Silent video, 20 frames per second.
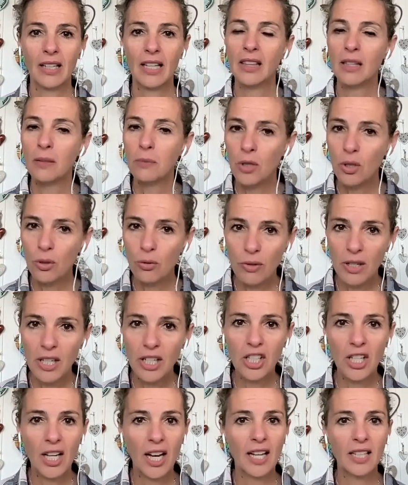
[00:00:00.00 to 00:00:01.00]
Get them to
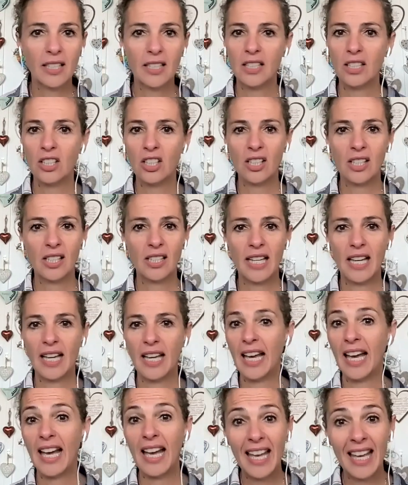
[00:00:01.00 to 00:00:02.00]
reach out and just
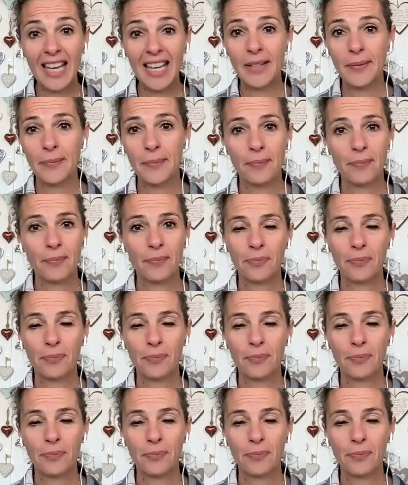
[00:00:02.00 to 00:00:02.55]
say, hey,